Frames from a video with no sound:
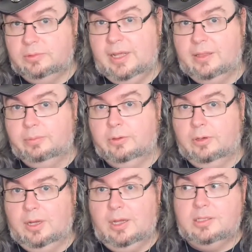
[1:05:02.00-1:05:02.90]
leather
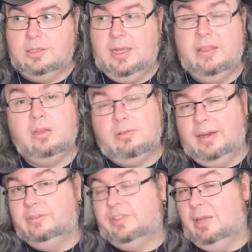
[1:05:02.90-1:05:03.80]
product, in the
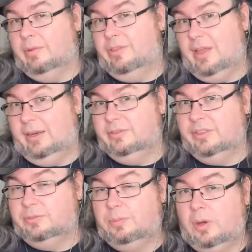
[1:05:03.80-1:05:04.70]
grand scheme of things,
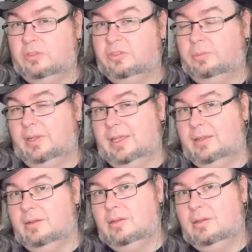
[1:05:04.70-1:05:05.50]
is possibly,